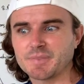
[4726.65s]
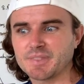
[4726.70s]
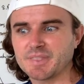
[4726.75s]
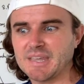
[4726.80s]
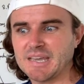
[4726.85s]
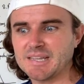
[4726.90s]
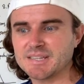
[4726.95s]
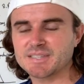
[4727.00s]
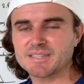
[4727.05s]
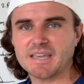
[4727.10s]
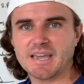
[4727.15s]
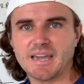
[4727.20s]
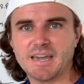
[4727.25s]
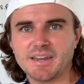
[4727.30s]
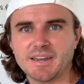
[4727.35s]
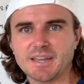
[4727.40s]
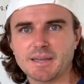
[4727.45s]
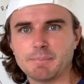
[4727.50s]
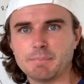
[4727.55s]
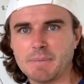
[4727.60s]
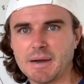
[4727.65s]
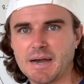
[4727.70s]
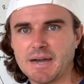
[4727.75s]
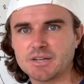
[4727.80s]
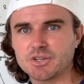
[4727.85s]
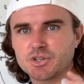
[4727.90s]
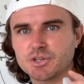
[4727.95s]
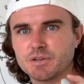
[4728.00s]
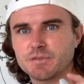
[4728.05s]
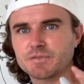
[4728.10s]
That's adding a
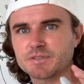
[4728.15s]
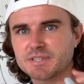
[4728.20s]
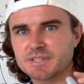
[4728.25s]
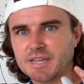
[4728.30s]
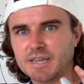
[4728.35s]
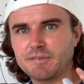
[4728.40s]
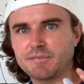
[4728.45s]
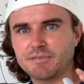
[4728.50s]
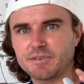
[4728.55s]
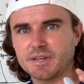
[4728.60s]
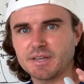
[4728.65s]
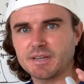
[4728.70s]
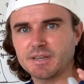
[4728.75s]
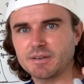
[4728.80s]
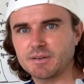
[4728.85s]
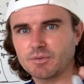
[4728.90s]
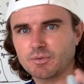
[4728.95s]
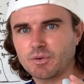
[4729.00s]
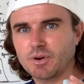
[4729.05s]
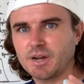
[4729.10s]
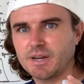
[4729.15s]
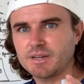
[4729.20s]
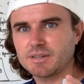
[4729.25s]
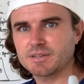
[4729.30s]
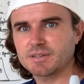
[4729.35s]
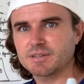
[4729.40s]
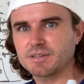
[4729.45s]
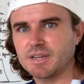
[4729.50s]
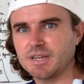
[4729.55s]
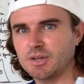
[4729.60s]
margin of safety, right?
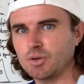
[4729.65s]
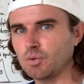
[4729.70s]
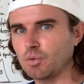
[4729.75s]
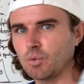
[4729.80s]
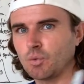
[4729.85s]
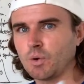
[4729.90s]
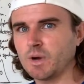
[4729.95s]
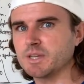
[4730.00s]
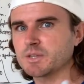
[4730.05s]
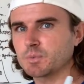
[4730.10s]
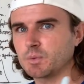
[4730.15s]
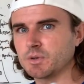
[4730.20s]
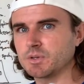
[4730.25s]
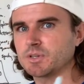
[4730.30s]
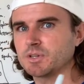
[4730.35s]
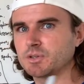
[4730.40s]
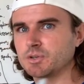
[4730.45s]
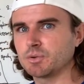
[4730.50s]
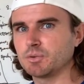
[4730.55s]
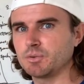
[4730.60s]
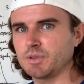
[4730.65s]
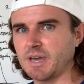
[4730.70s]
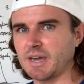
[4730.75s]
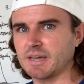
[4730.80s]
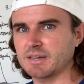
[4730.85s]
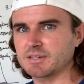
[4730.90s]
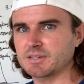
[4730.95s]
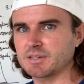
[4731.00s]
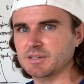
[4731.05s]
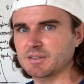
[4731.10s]
And you always want to do
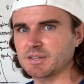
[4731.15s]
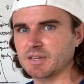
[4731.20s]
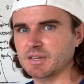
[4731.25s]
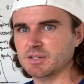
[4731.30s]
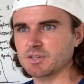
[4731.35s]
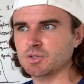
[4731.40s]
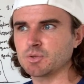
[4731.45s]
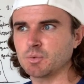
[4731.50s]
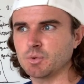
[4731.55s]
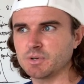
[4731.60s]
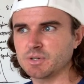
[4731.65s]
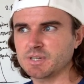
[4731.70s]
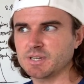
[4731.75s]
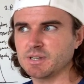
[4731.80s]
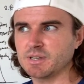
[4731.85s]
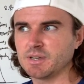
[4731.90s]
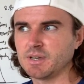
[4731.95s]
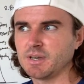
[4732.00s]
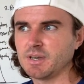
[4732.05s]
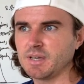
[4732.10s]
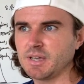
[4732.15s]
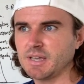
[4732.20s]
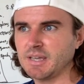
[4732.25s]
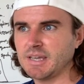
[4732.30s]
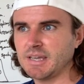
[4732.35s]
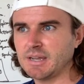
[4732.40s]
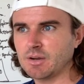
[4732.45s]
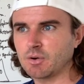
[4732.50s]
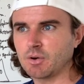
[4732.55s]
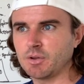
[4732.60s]
that to things. You want to
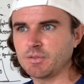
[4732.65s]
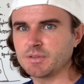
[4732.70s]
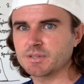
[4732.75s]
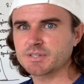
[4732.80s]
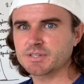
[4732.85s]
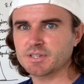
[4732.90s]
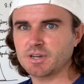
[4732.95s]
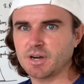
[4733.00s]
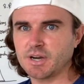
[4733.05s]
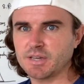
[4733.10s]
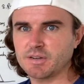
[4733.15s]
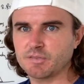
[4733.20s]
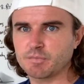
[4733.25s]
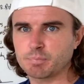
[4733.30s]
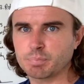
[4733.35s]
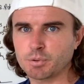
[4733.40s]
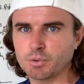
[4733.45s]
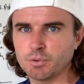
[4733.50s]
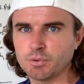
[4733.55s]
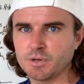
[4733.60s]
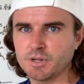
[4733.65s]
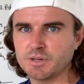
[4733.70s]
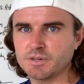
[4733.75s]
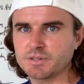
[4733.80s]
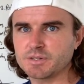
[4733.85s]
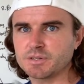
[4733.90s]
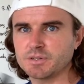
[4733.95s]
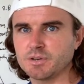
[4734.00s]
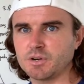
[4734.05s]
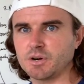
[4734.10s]
err on the side of
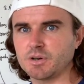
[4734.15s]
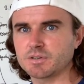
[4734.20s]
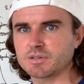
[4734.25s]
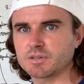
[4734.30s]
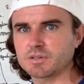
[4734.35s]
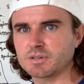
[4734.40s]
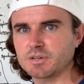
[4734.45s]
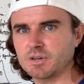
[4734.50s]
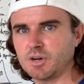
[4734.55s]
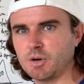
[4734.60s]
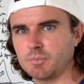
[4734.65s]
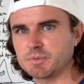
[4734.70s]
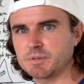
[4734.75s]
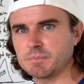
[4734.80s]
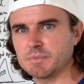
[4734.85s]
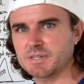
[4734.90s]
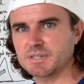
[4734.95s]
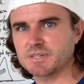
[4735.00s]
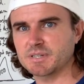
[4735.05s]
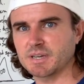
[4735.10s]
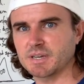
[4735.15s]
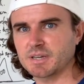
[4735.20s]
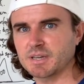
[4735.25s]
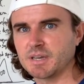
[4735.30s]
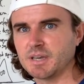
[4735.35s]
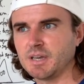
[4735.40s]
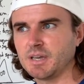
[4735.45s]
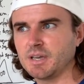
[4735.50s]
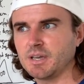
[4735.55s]
prudent, not optimistic.